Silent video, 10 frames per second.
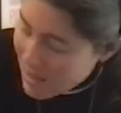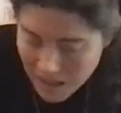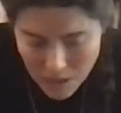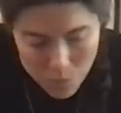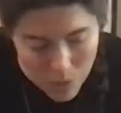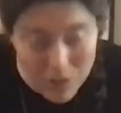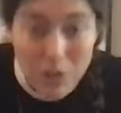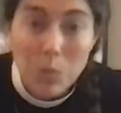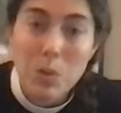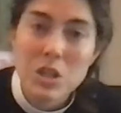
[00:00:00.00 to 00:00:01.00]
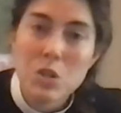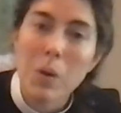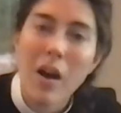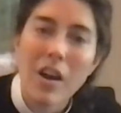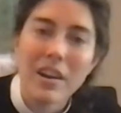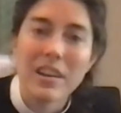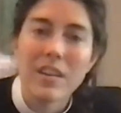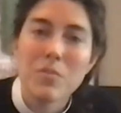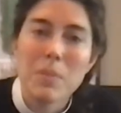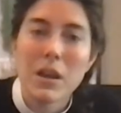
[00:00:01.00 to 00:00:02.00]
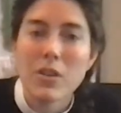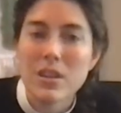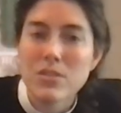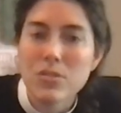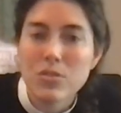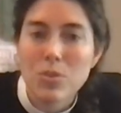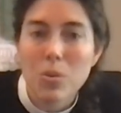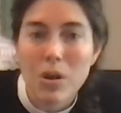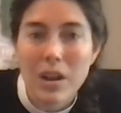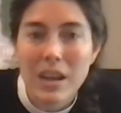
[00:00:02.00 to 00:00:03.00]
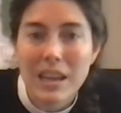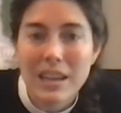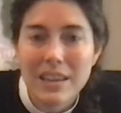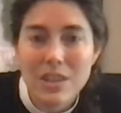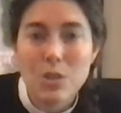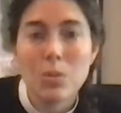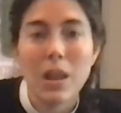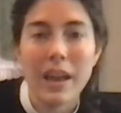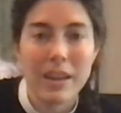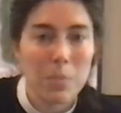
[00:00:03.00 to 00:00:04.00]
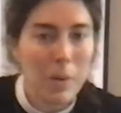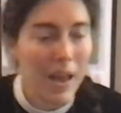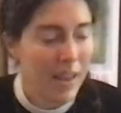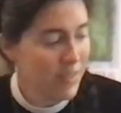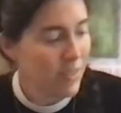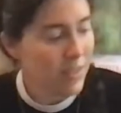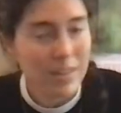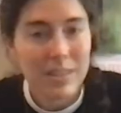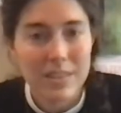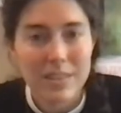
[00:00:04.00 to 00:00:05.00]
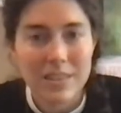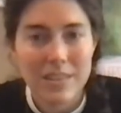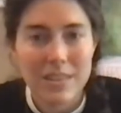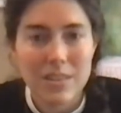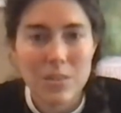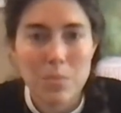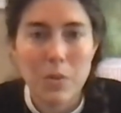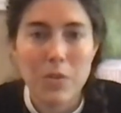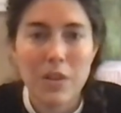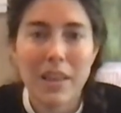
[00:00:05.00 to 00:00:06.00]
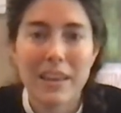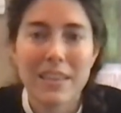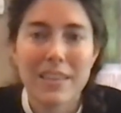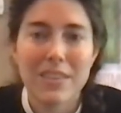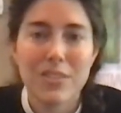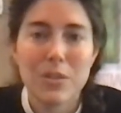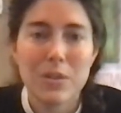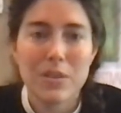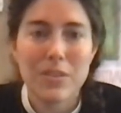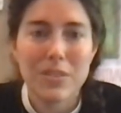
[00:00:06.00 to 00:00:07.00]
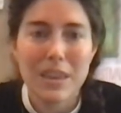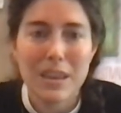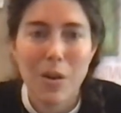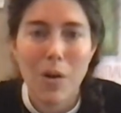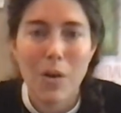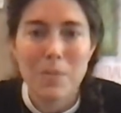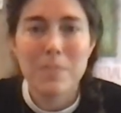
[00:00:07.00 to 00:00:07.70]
I wonder which part of Mary's story you like best. Let's move it like this so you can see it all.